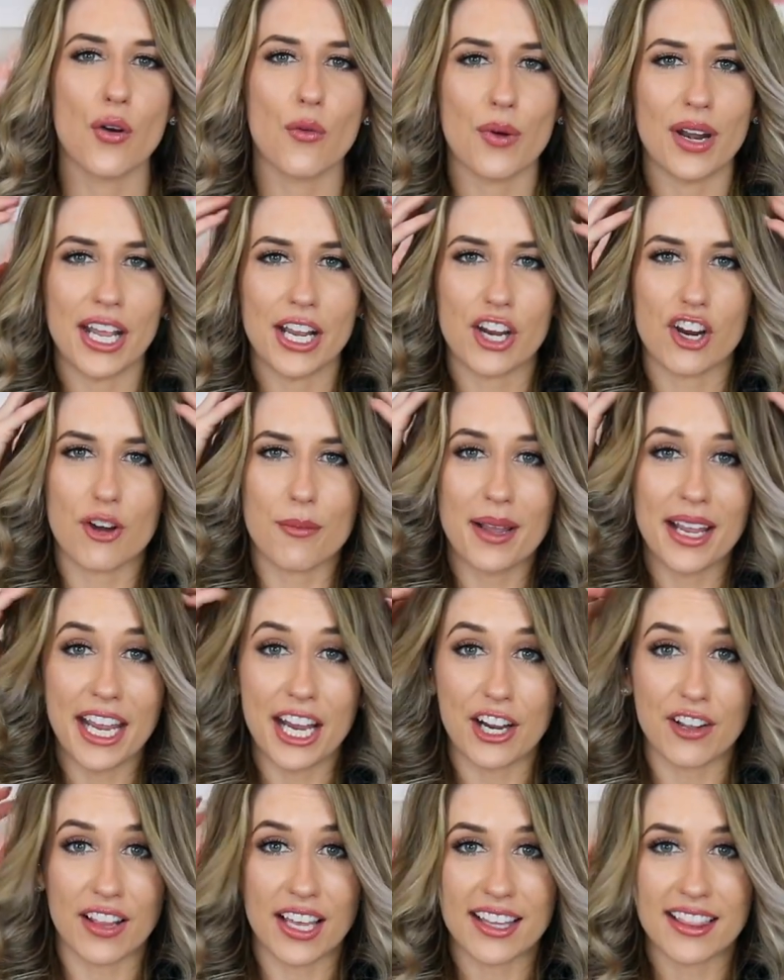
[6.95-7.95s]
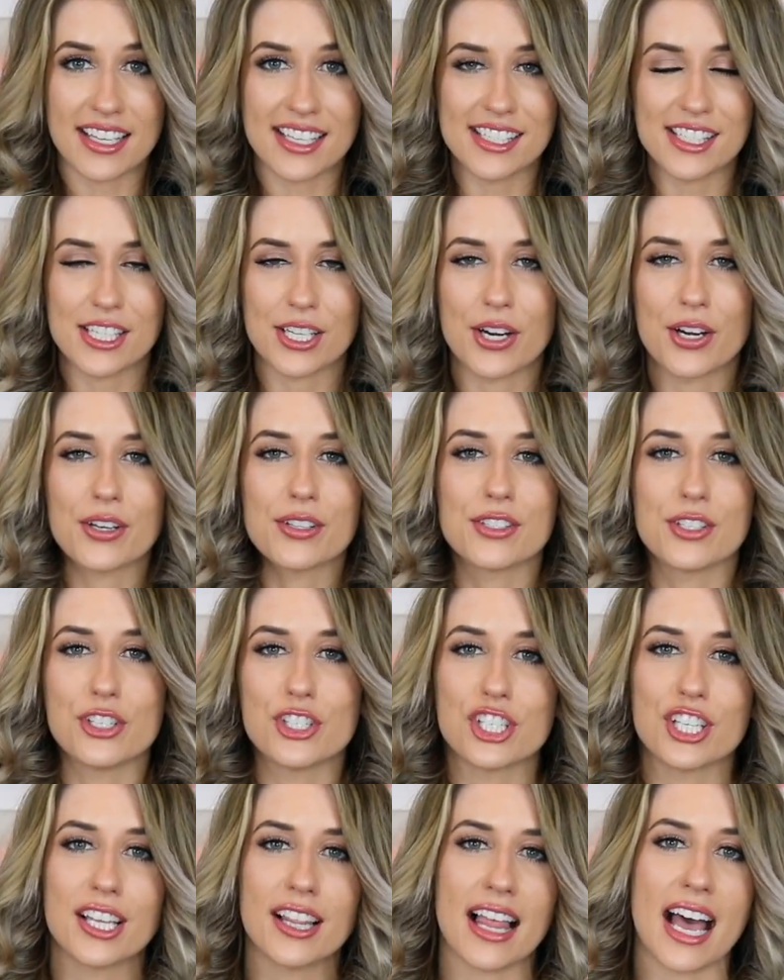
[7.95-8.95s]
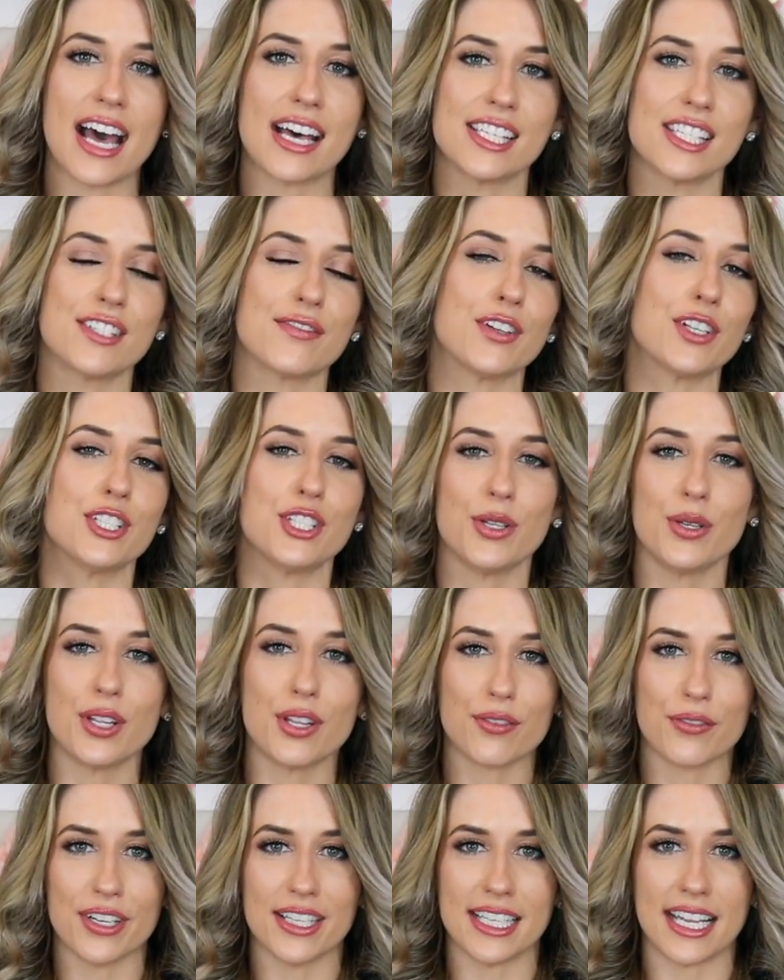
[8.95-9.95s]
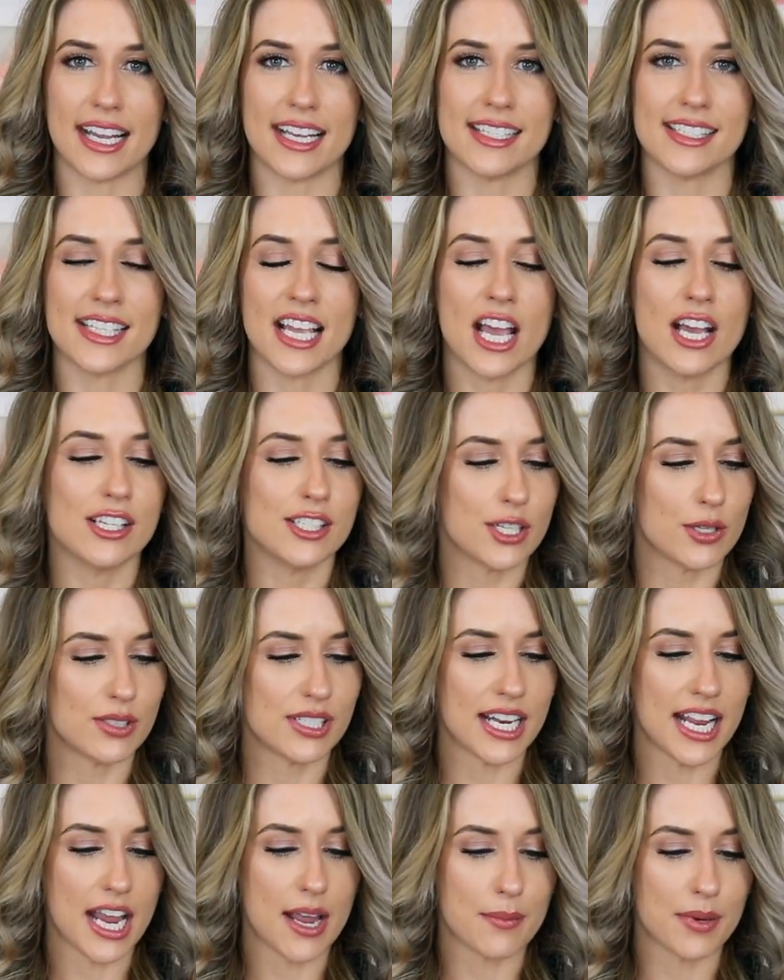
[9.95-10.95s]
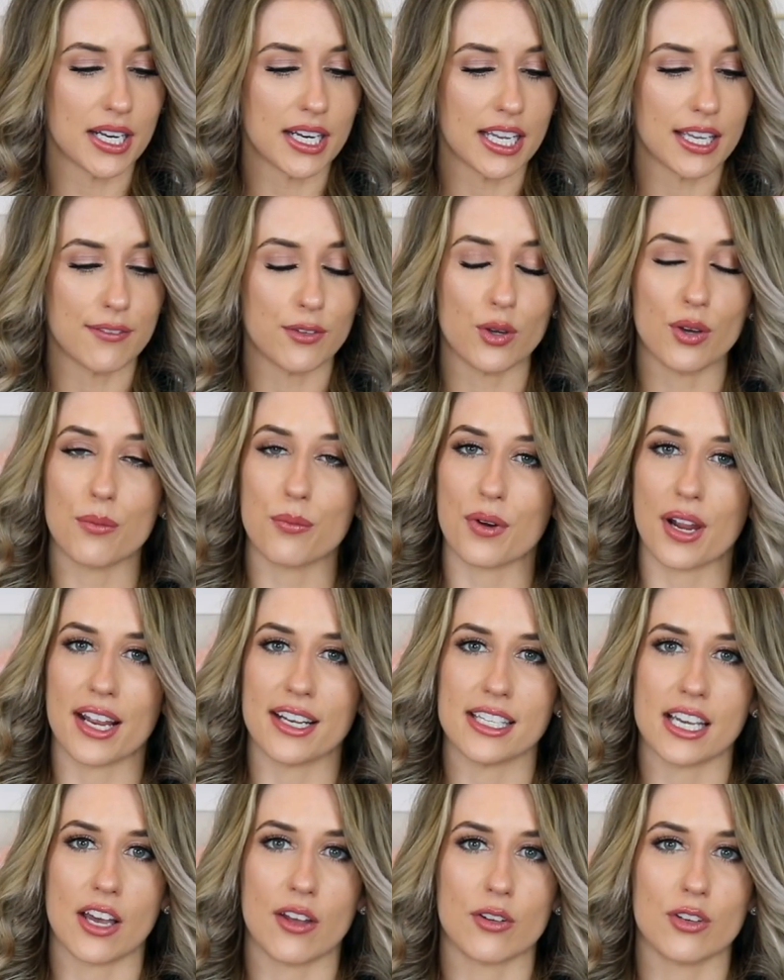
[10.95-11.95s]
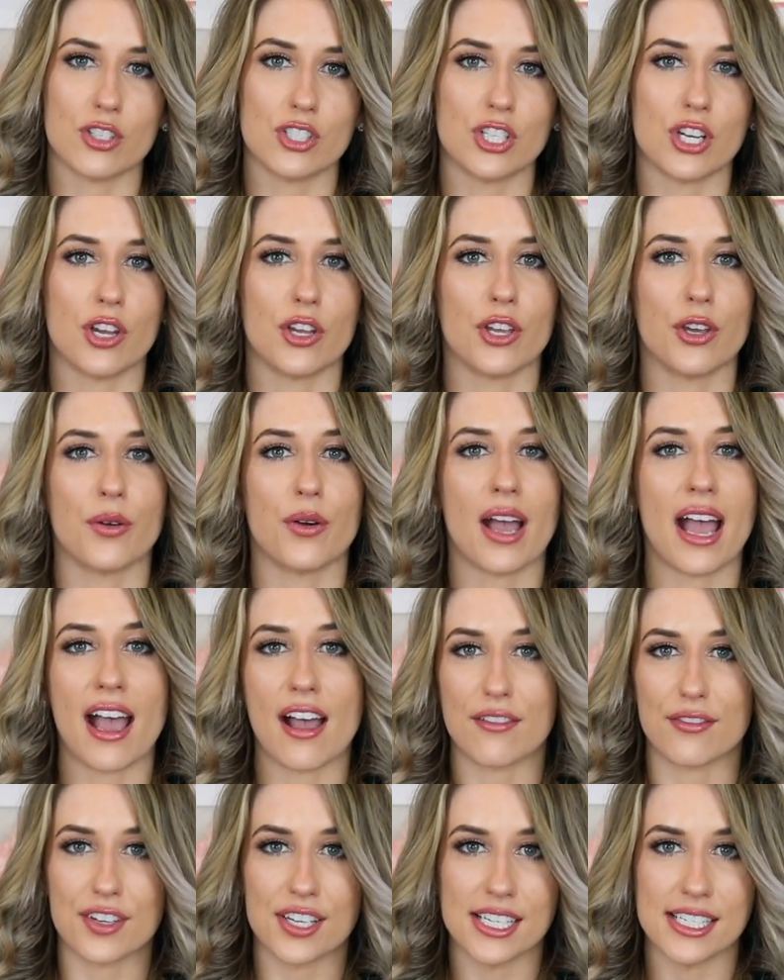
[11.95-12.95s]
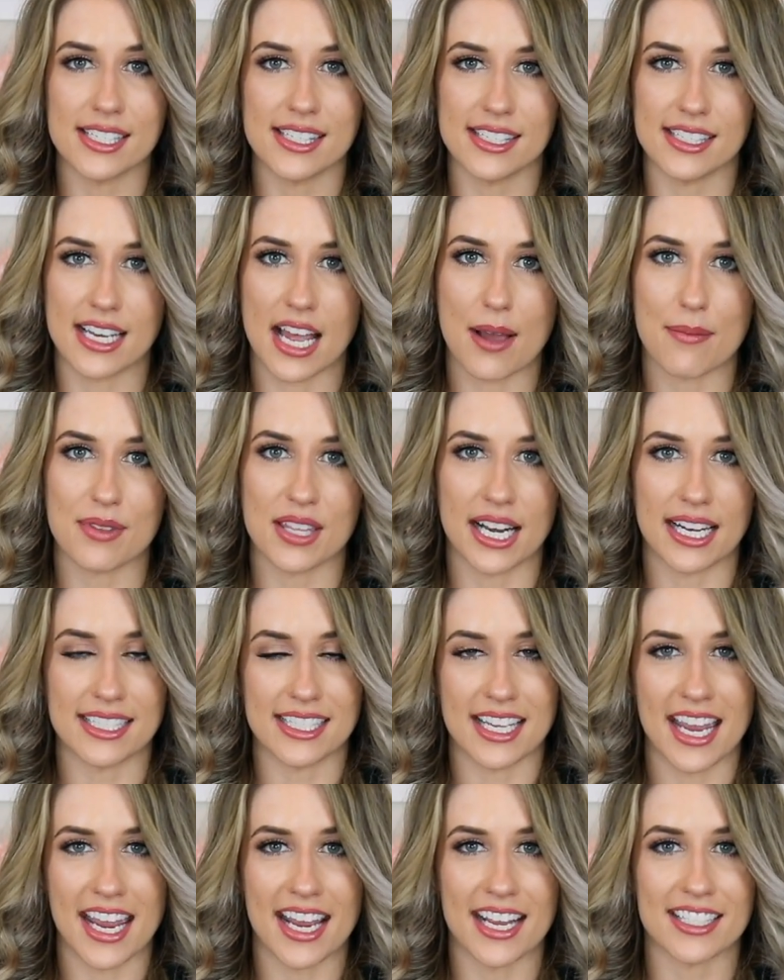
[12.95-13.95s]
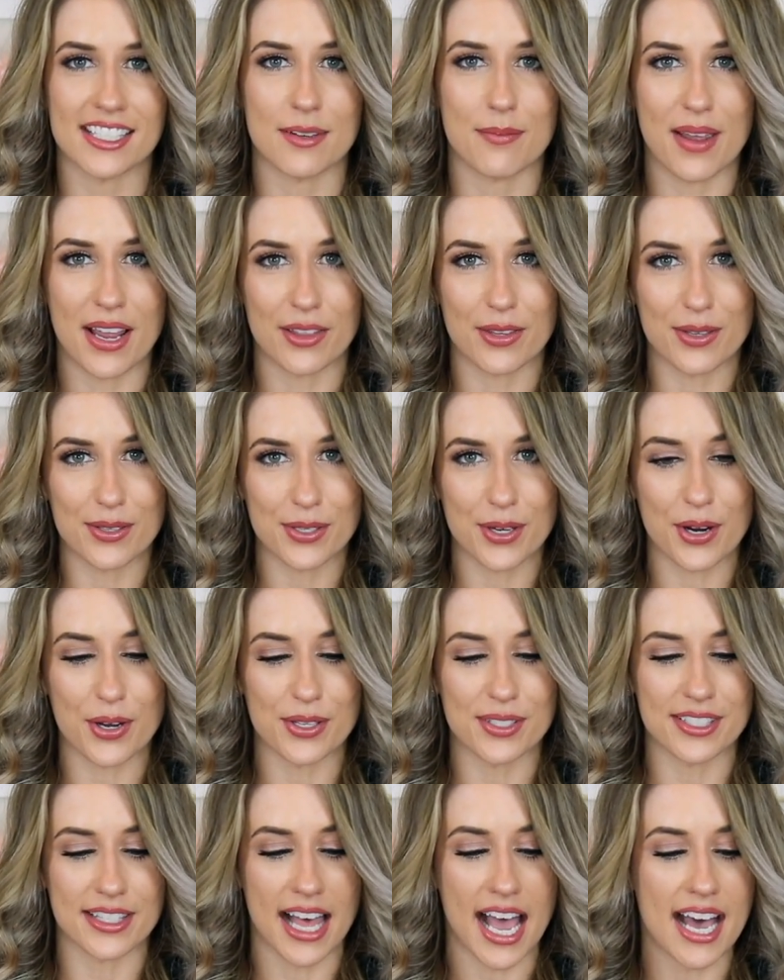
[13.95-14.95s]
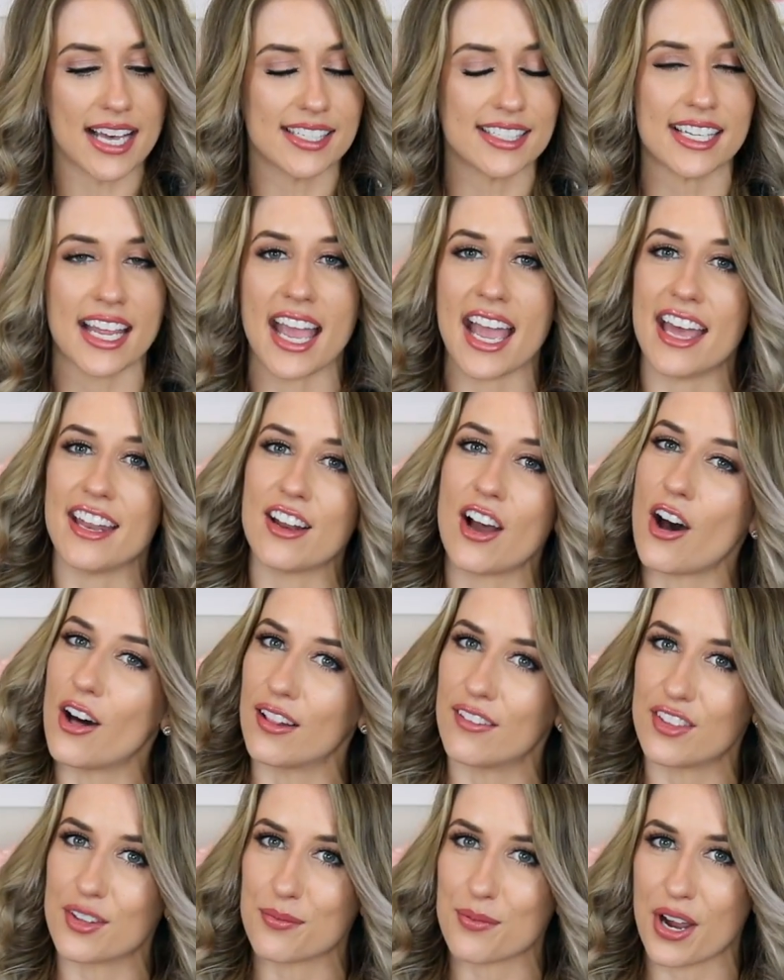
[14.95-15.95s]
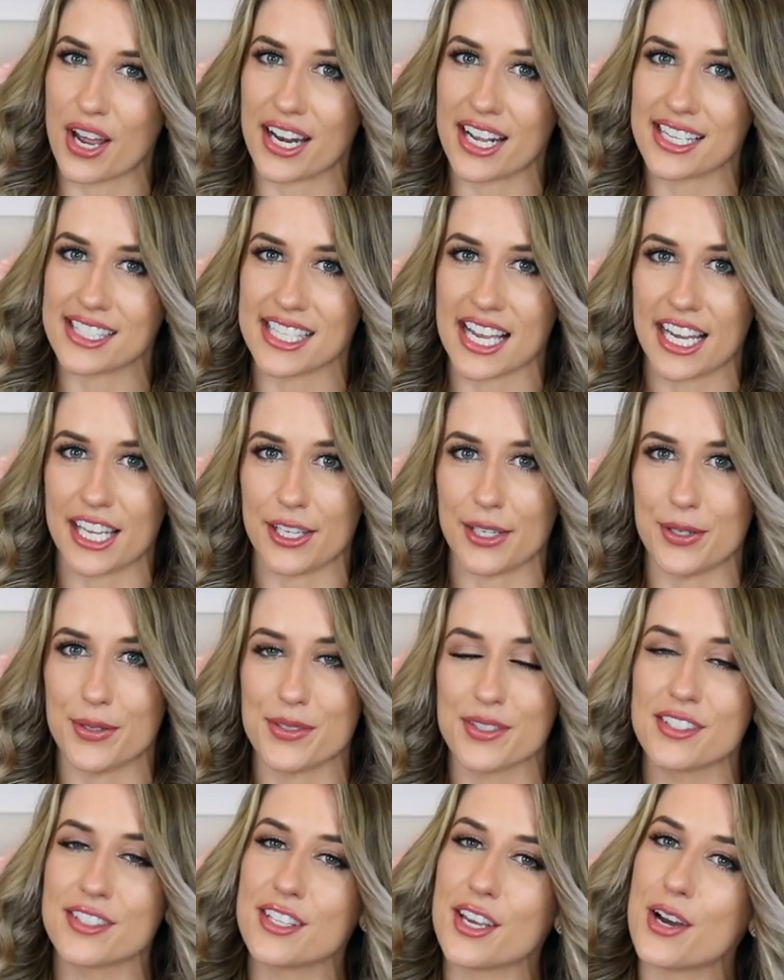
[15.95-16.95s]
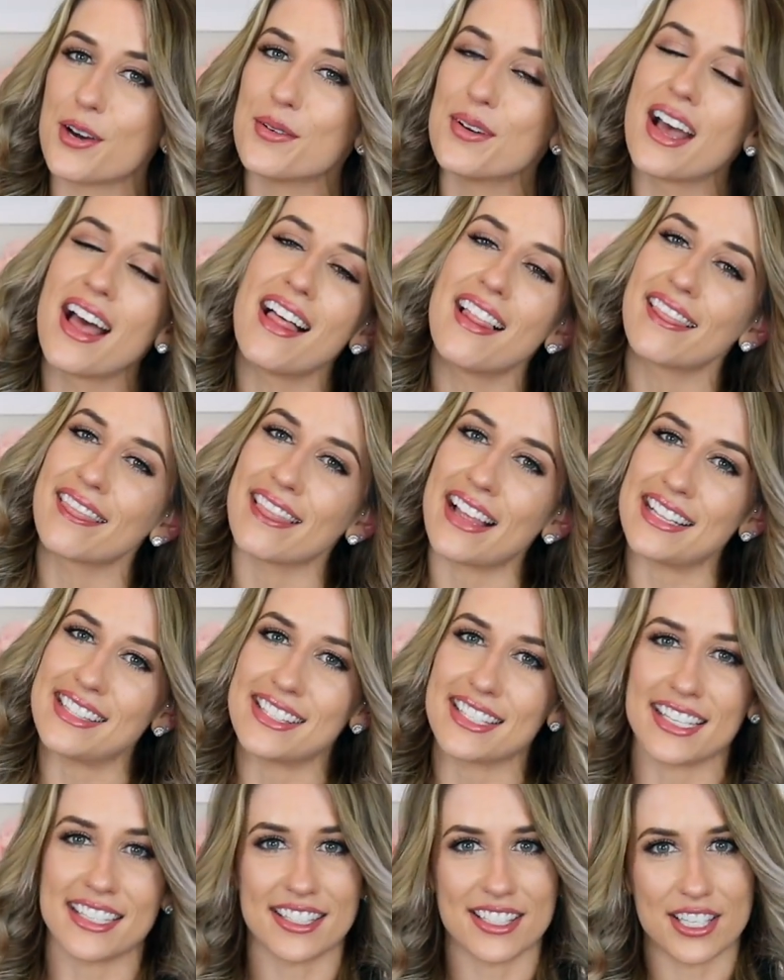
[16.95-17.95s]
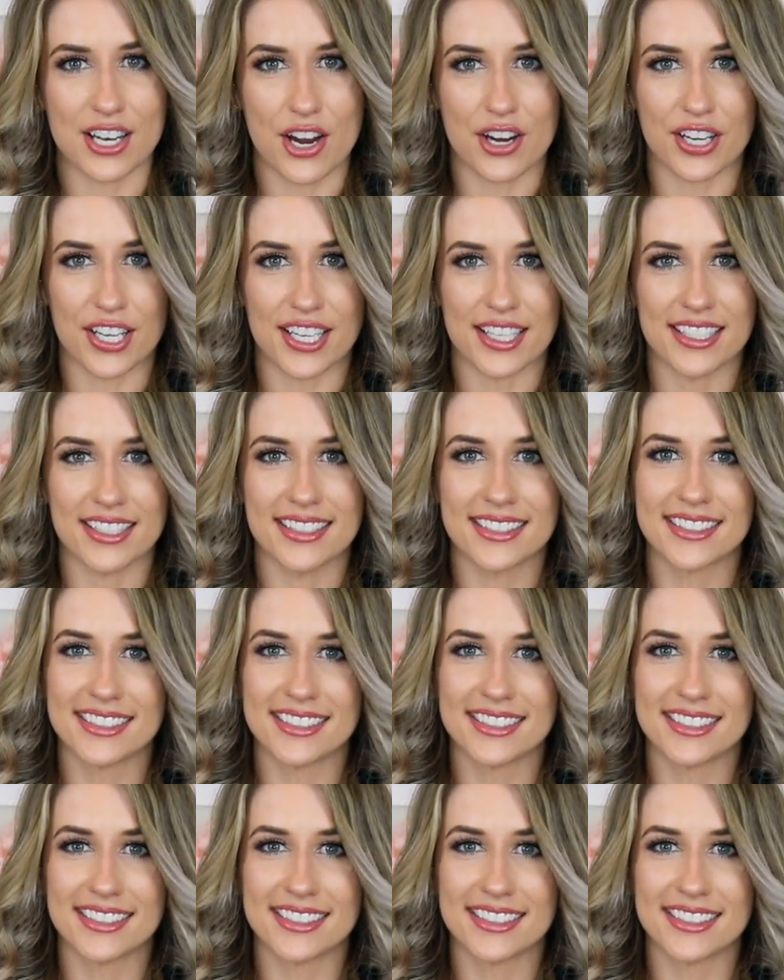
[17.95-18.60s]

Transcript: When I curl my hair like this, the curls usually last for 2 to 3 days. So today I'm going to give you a breakdown, show you every step that I take to make those curls last and all of the products I use. So let's get started.